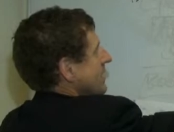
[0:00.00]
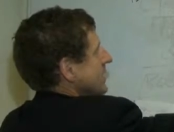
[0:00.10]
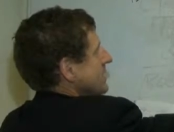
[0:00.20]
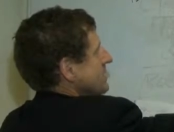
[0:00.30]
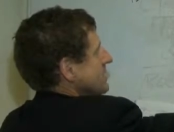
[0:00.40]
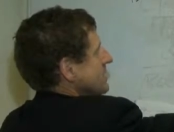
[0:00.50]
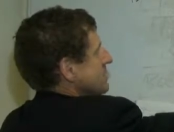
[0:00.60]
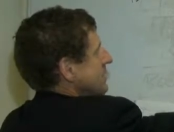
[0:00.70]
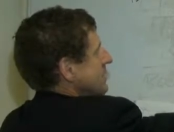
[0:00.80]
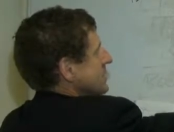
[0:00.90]
That is the
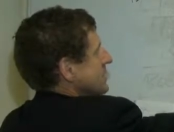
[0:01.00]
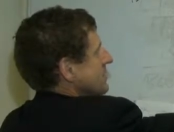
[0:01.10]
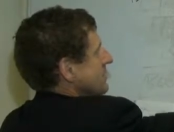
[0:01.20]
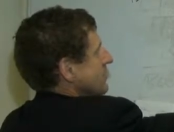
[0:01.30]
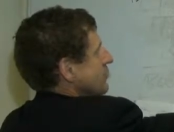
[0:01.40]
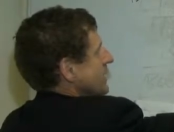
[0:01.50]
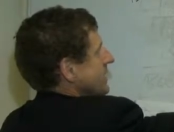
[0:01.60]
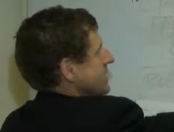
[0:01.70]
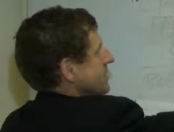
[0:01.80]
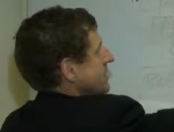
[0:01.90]
spot
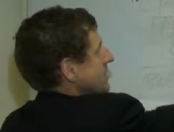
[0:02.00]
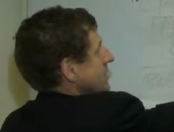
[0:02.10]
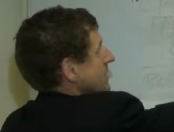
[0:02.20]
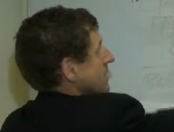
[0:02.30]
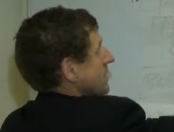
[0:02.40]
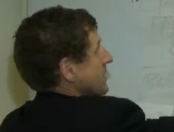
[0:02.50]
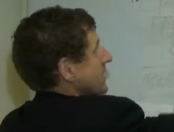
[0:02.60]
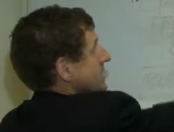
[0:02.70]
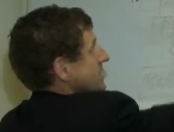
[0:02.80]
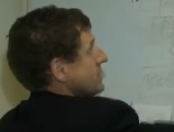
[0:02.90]
rate.
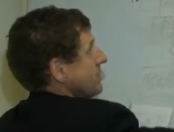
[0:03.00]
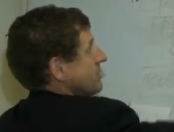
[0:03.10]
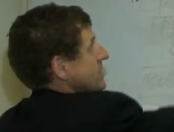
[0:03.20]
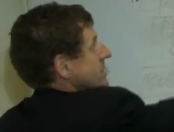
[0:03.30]
Okay, so